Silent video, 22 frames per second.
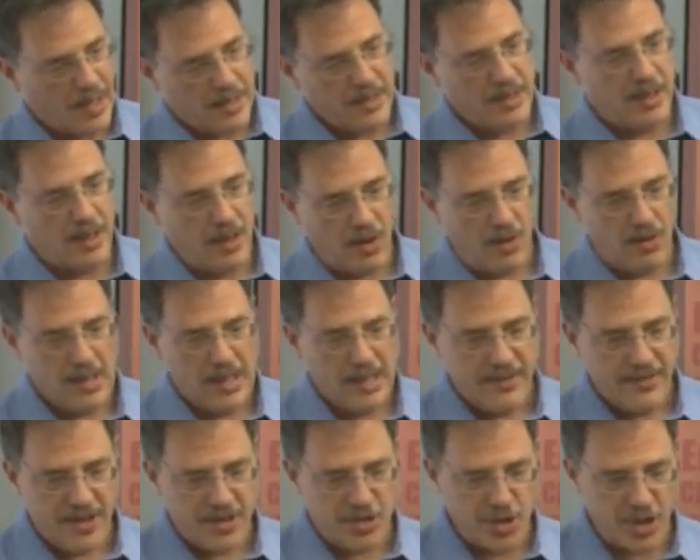you know,
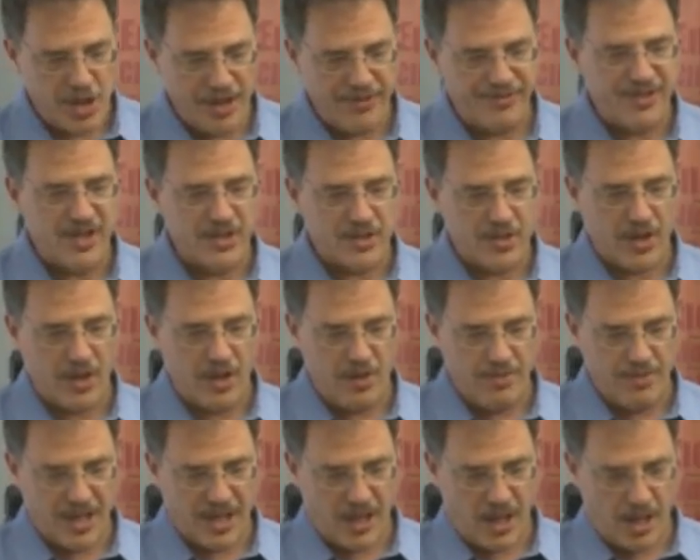the shift is going
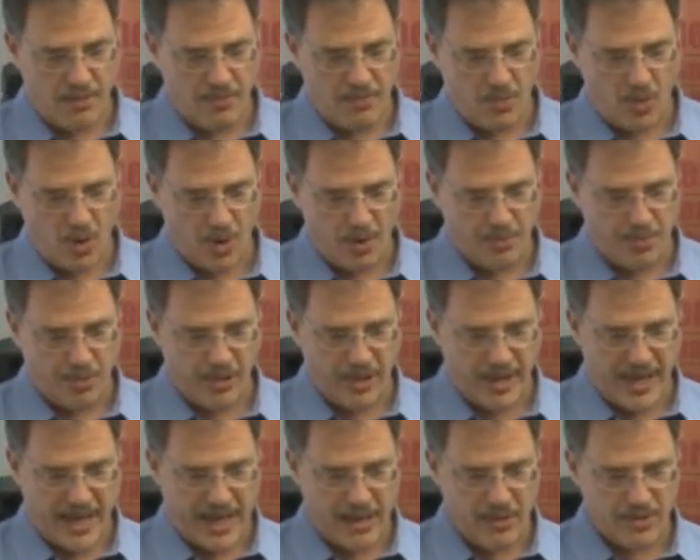to become more
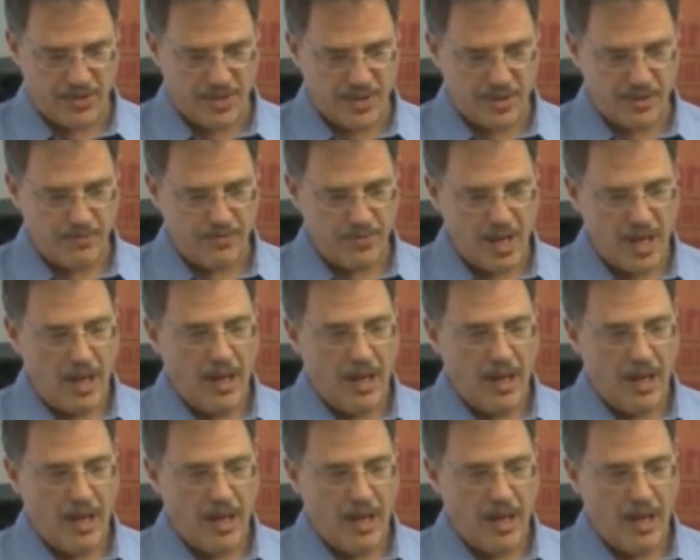pronounced.